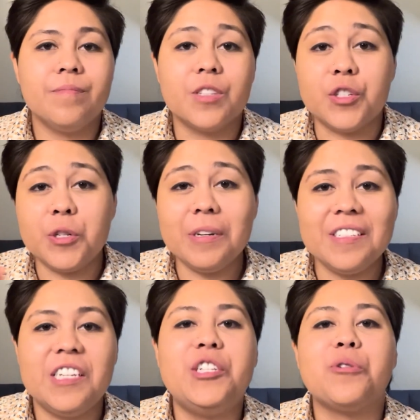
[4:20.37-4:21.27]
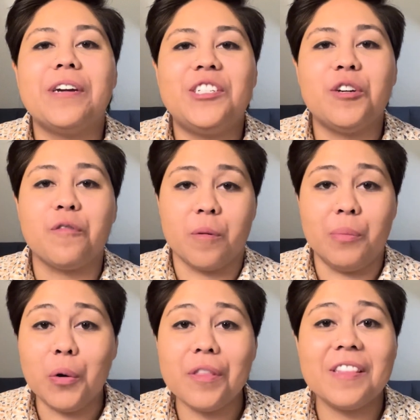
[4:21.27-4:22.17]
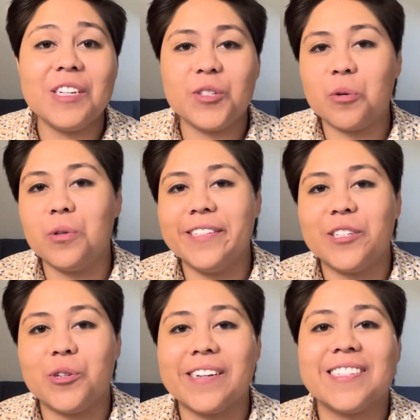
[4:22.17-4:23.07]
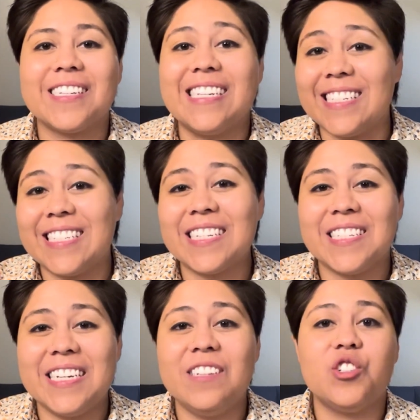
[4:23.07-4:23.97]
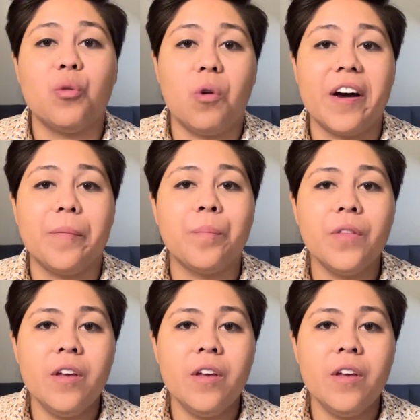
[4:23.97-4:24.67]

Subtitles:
The student-teacher ratio for both of these school districts is 16:1,